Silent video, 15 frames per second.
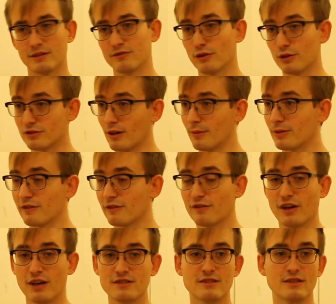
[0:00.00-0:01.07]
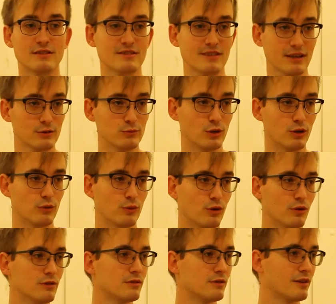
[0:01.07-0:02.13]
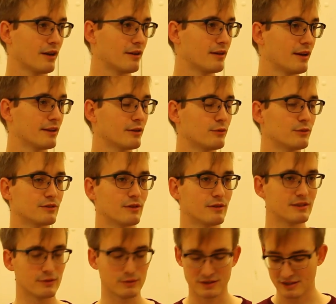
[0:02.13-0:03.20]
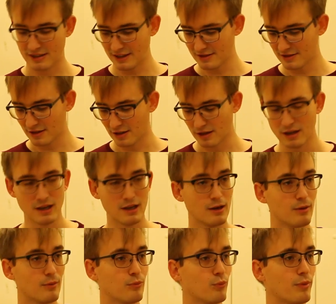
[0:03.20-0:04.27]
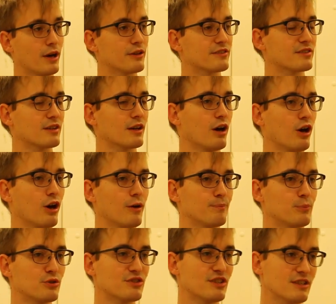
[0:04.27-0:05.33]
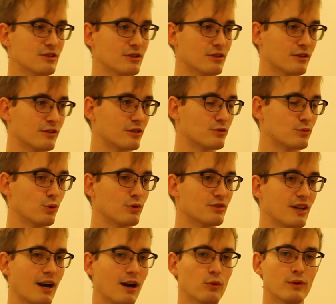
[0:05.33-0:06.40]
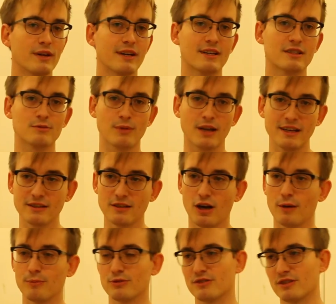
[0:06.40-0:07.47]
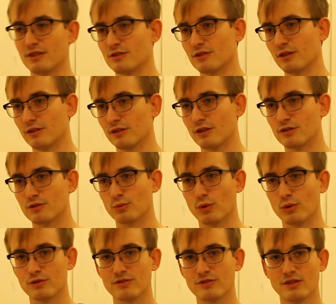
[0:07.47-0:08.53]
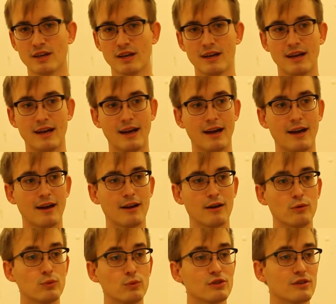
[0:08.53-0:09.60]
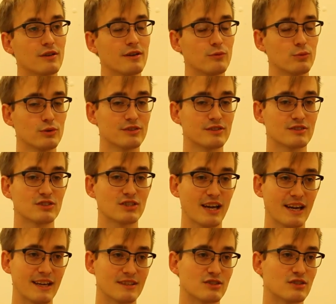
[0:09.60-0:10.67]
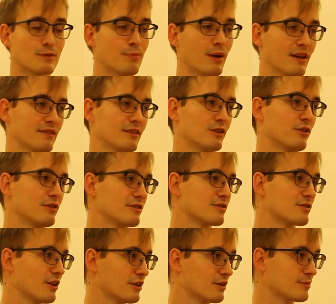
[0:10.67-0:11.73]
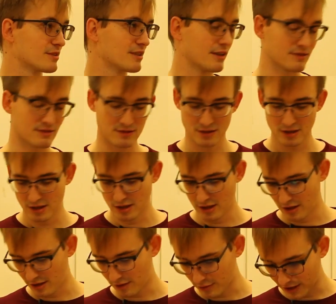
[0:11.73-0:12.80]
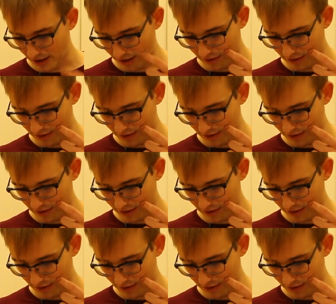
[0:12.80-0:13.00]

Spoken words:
for example, the First and the Second World War, and I will deal with this later, but our position on those wars, how we explain our position on those wars, will change depending on the circumstance. And we'll get